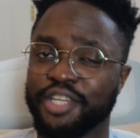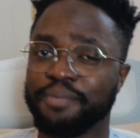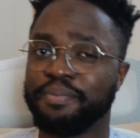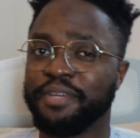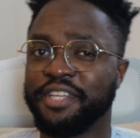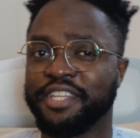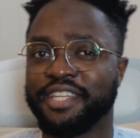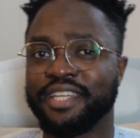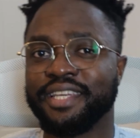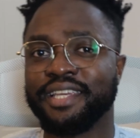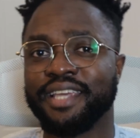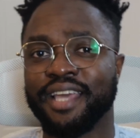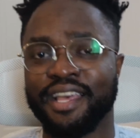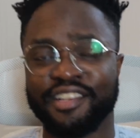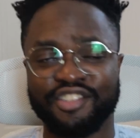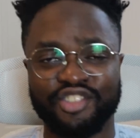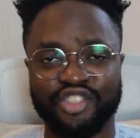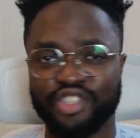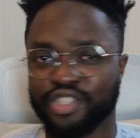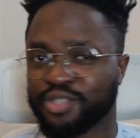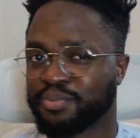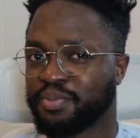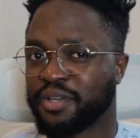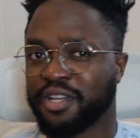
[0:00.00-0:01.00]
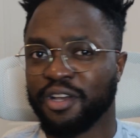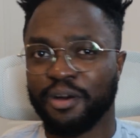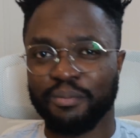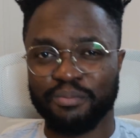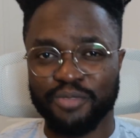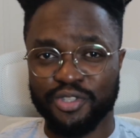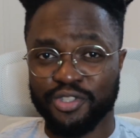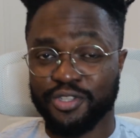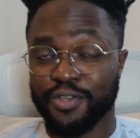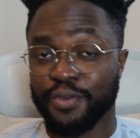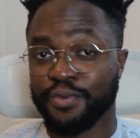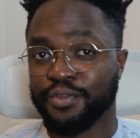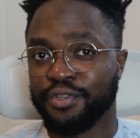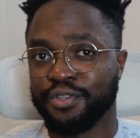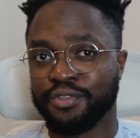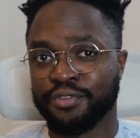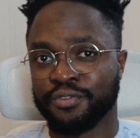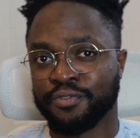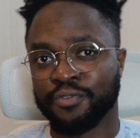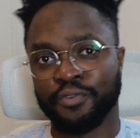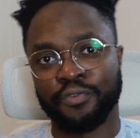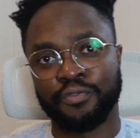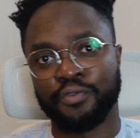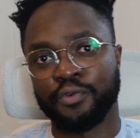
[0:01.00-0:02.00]
GPT has just become so
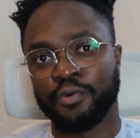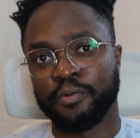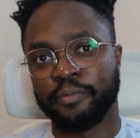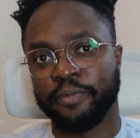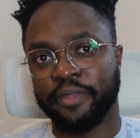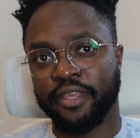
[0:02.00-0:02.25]
useful for